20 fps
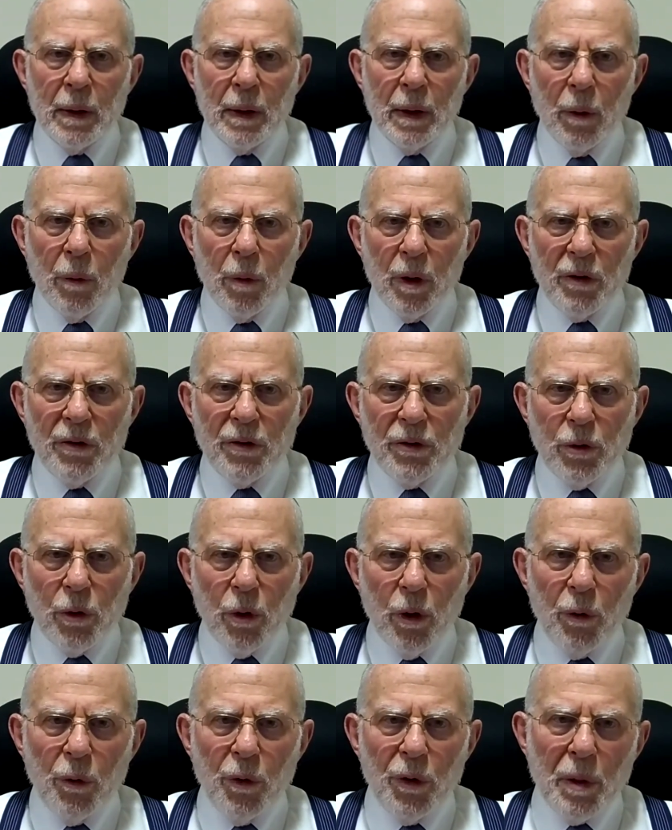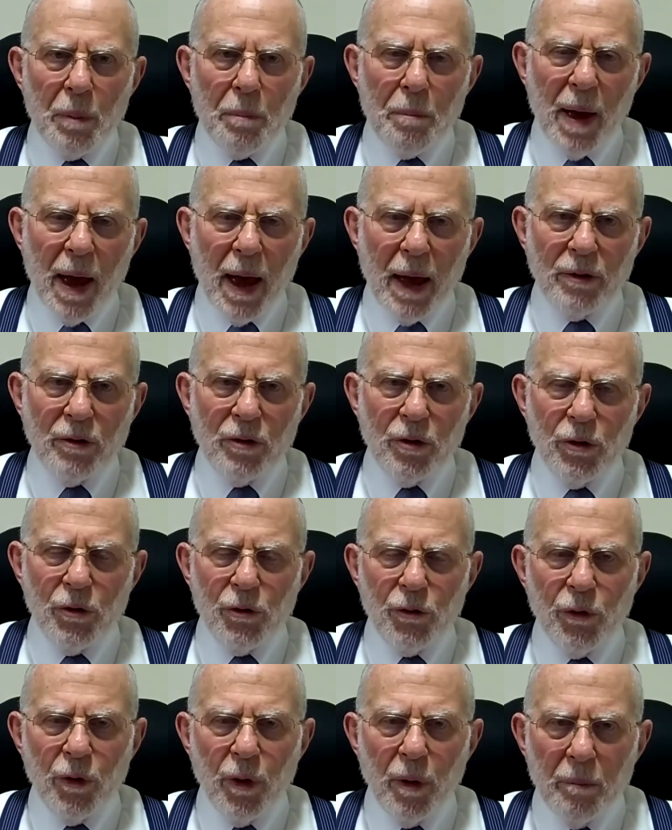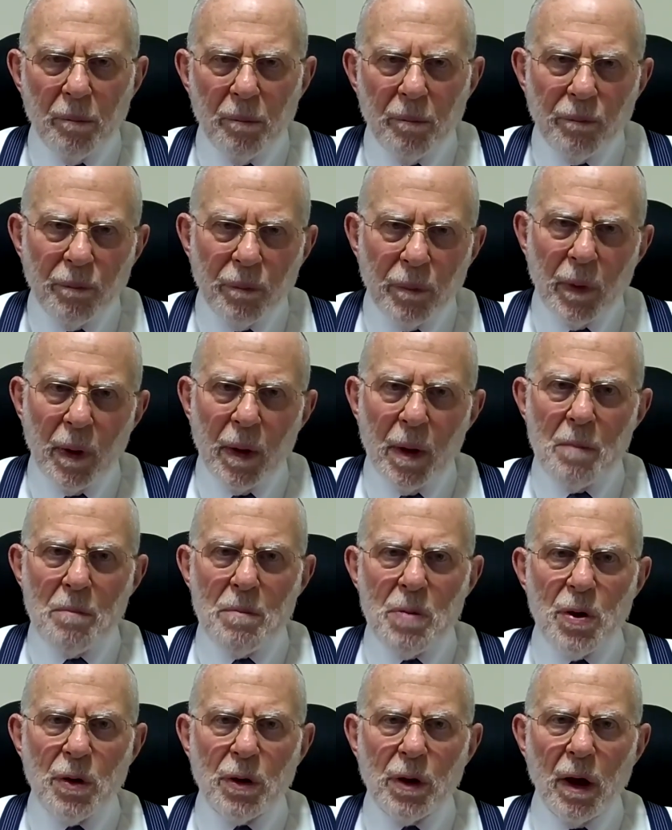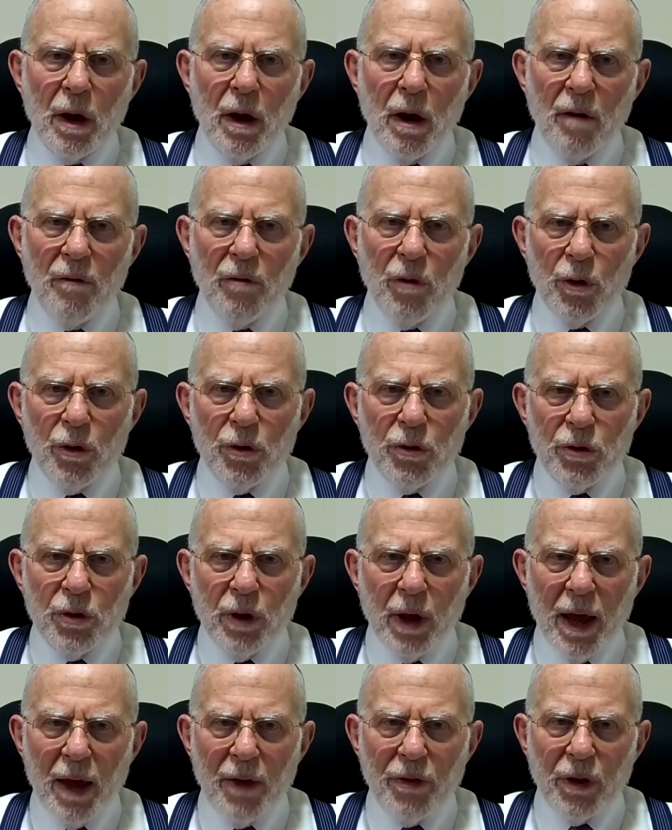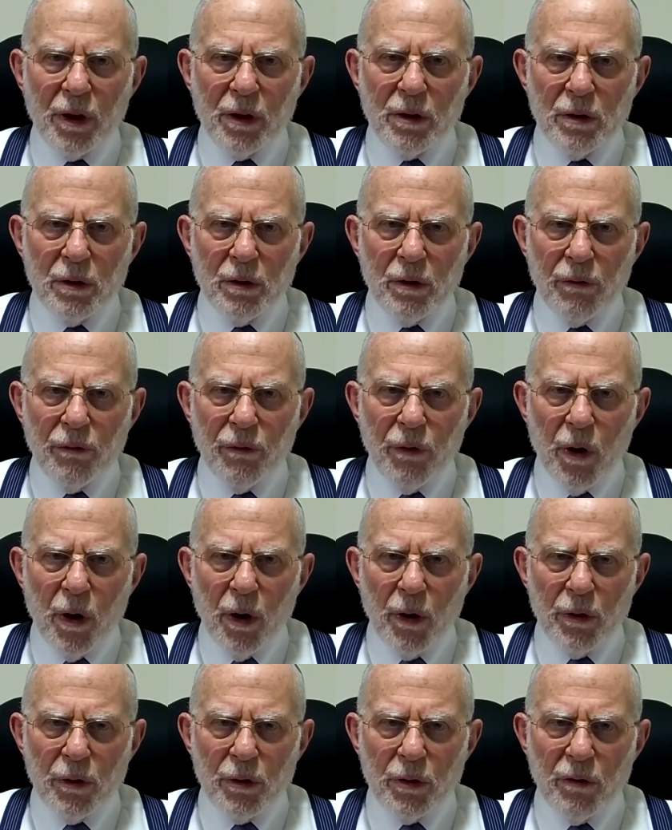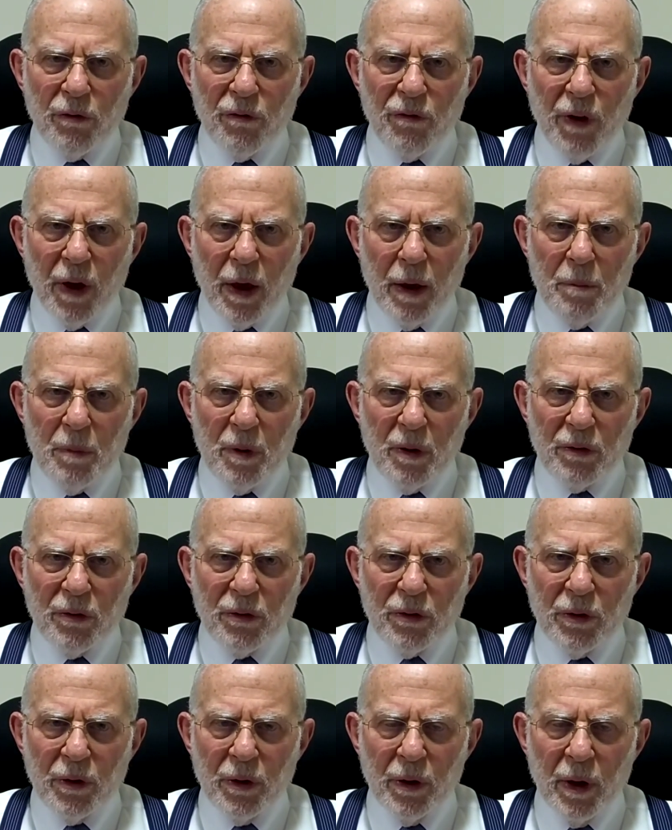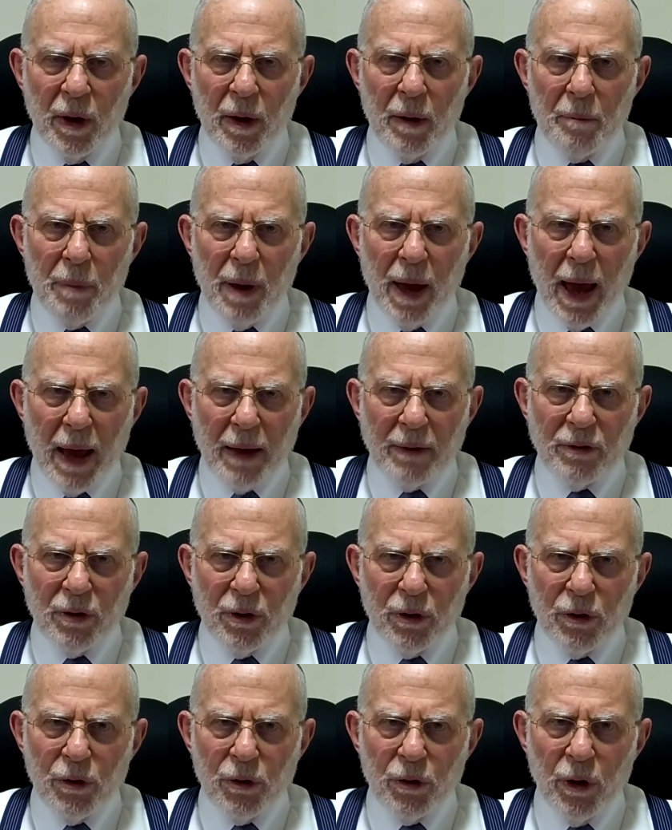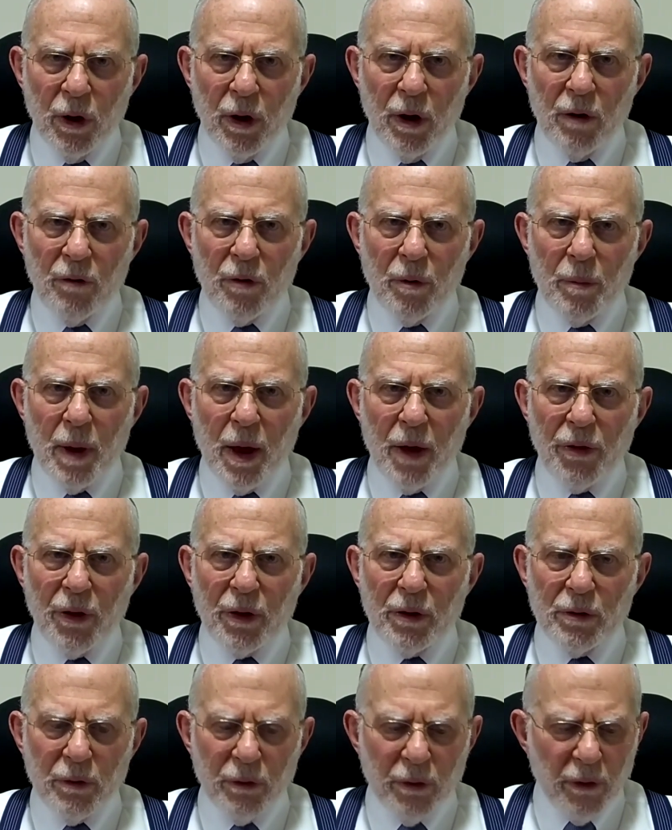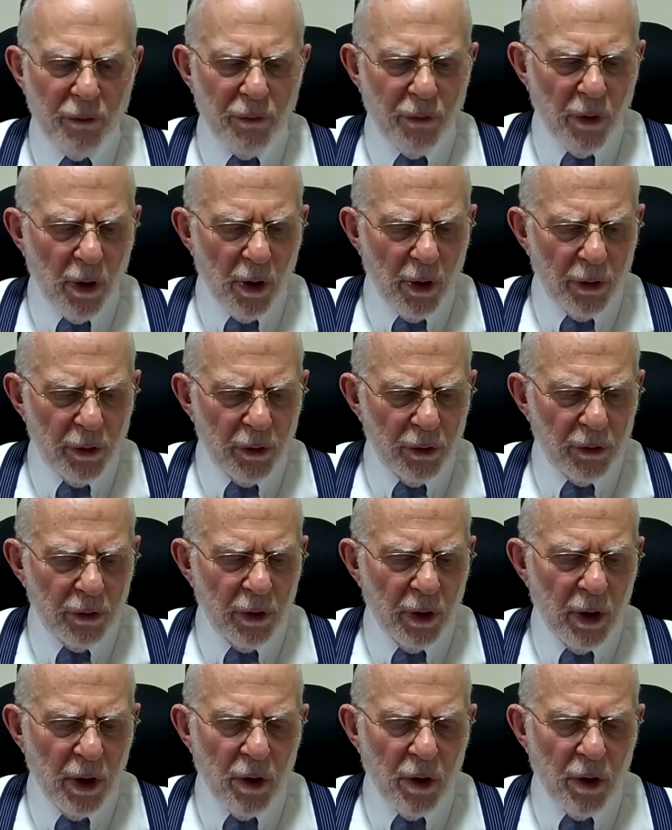I want to start with a passage from Pirkei Avos, Ethics of the Fathers, a famous passage from Ethics of the Fathers.